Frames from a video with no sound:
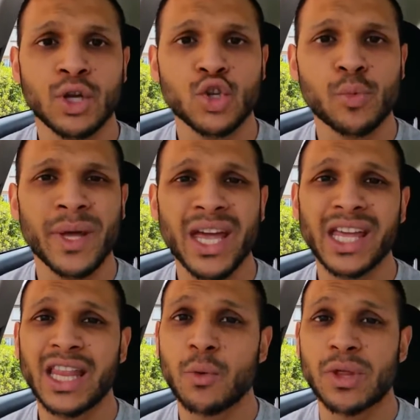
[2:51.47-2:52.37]
You'll be
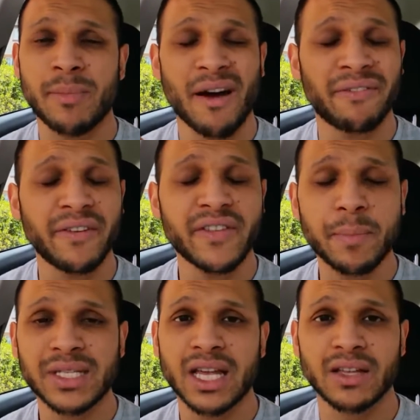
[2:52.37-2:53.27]
hitting it with about
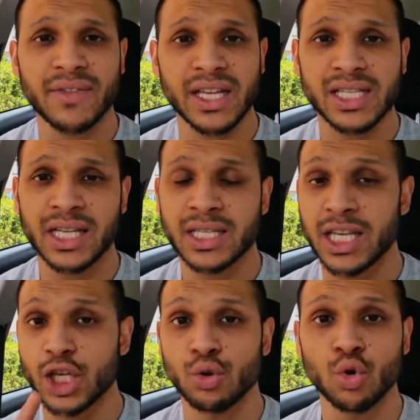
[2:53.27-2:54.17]
50% of the
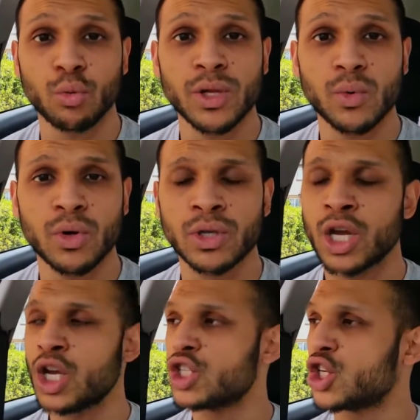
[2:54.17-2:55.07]
intensity you normally would,
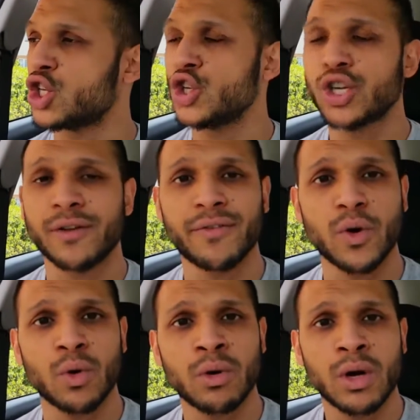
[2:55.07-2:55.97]
so you should
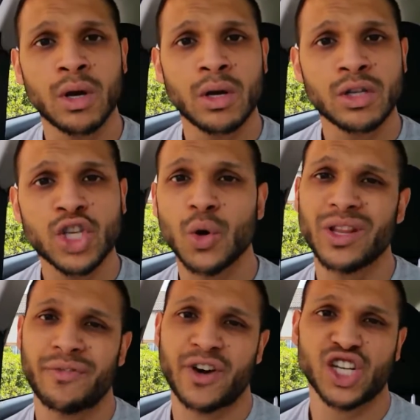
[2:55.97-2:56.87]
feel
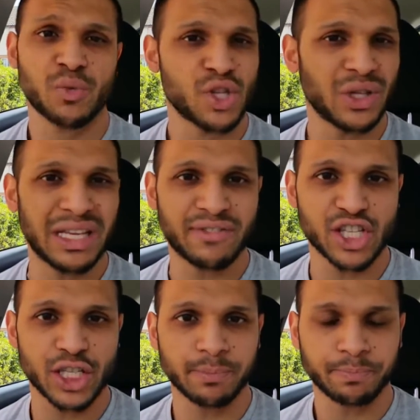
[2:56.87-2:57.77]
totally fresh when you leave
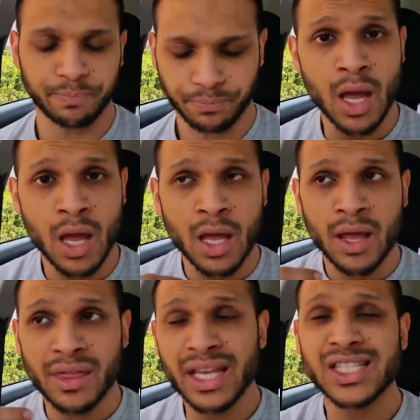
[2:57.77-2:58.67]
the gym.
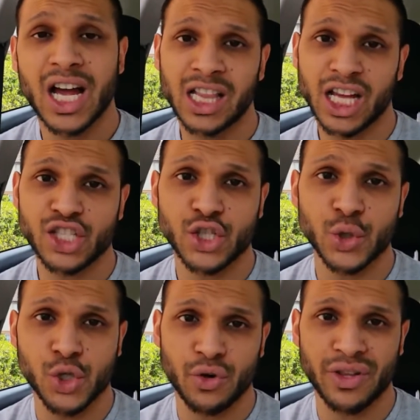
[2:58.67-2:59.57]
Things that I like to
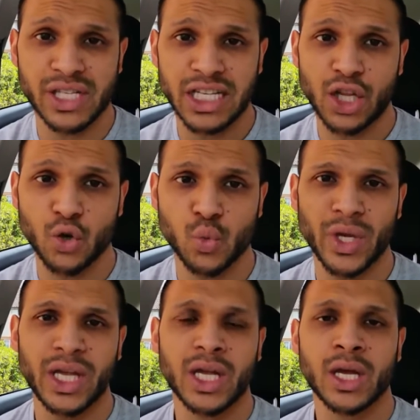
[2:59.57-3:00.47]
do during the deload
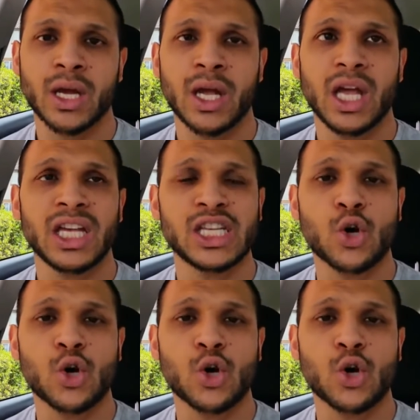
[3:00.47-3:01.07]
week is